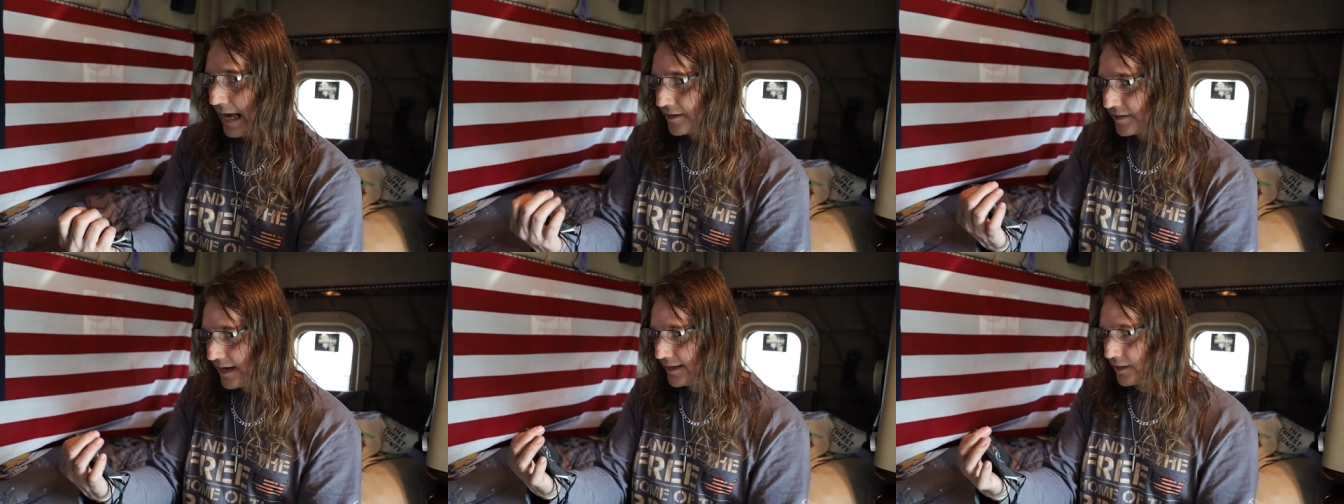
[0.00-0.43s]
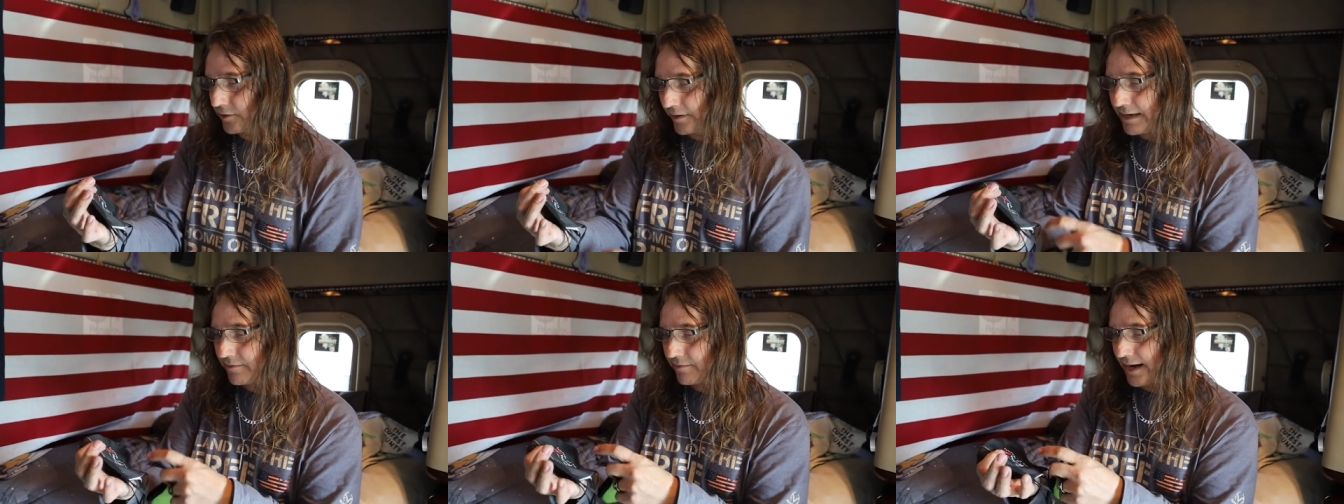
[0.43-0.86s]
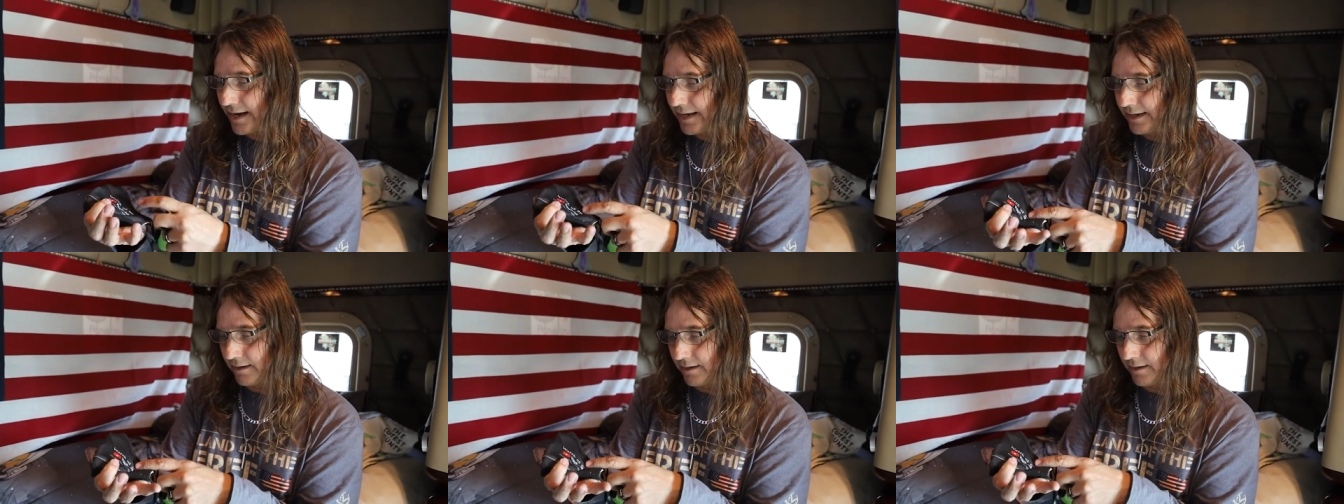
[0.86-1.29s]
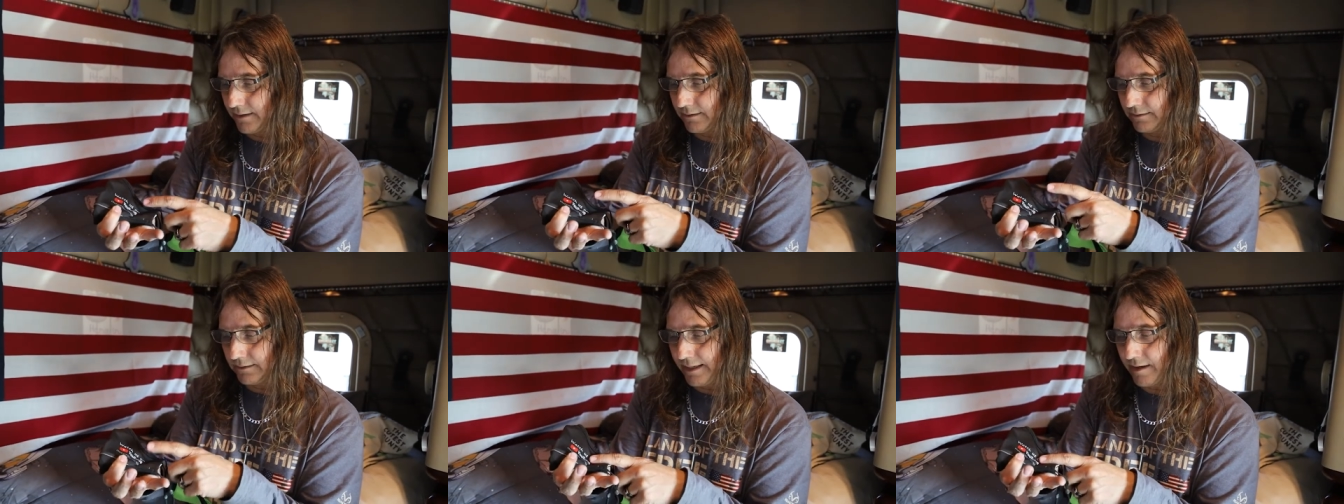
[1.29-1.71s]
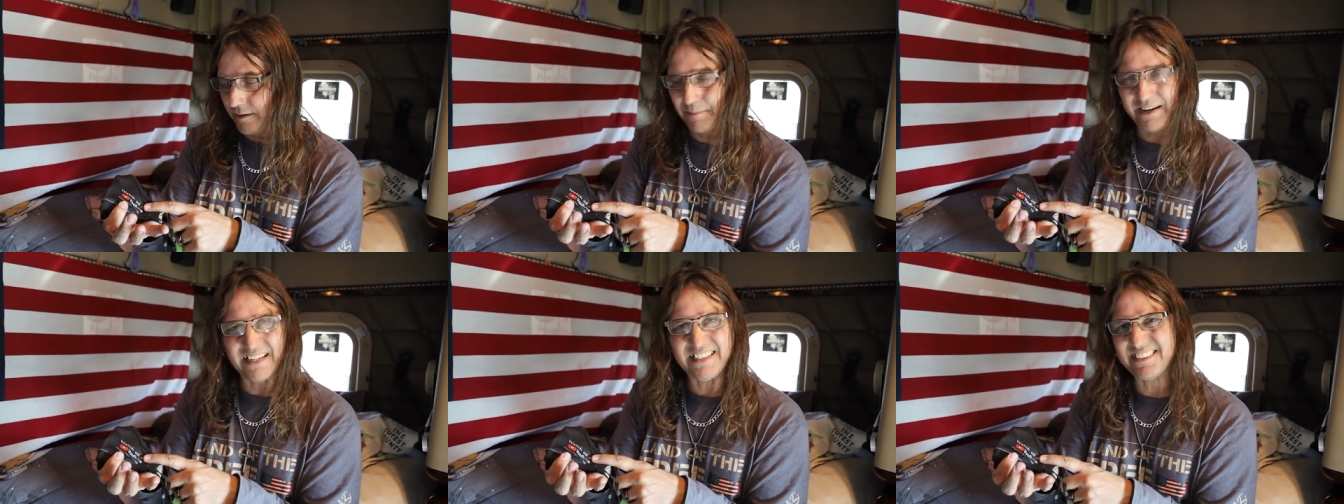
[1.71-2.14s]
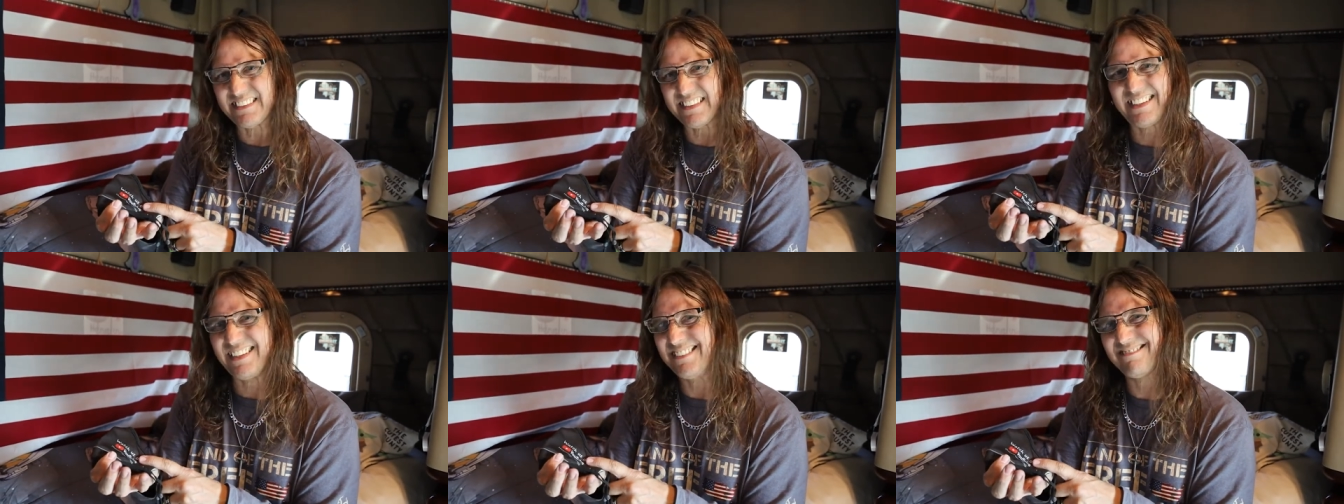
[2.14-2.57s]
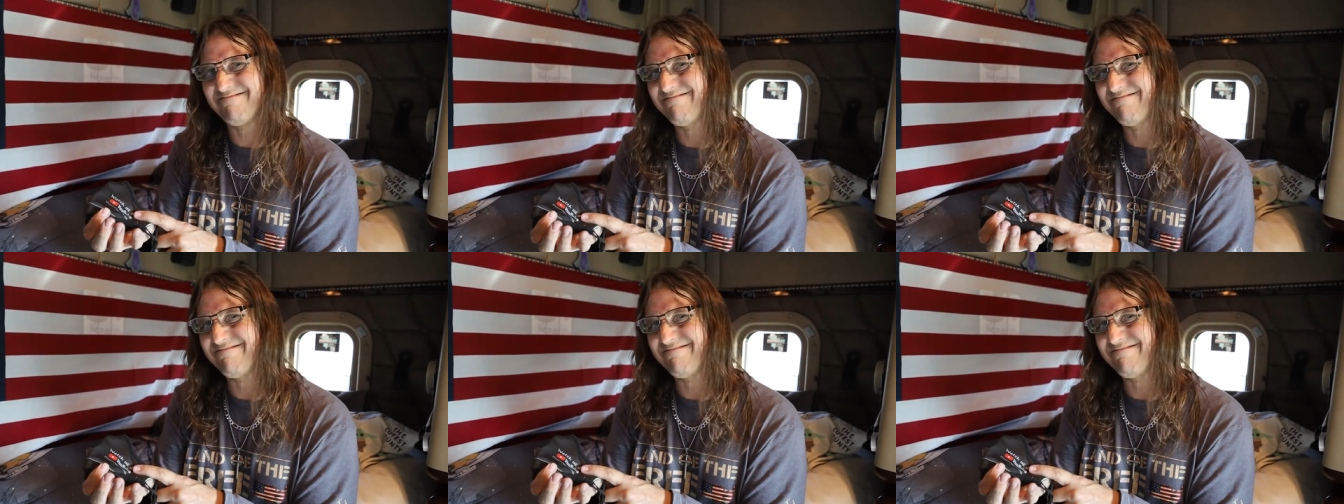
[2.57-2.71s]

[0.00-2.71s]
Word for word: I tried the green writing on here, but it just it didn't.